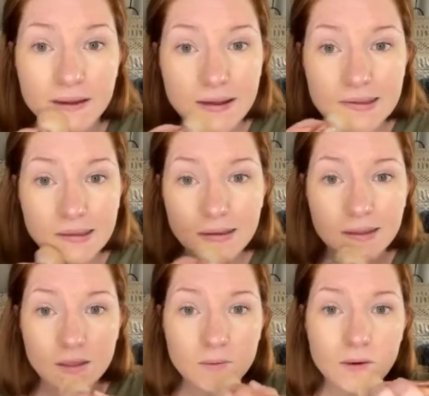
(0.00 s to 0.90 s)
I can
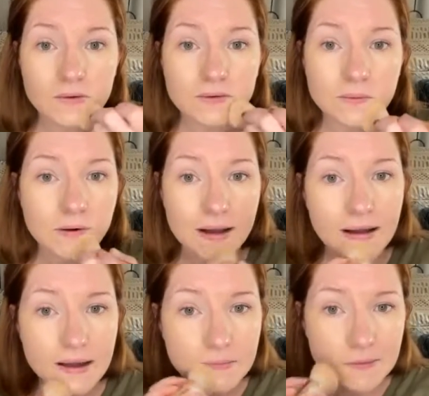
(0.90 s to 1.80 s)
get you over what
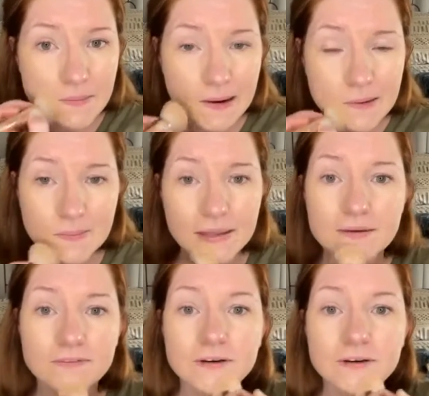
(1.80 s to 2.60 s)
I would recommend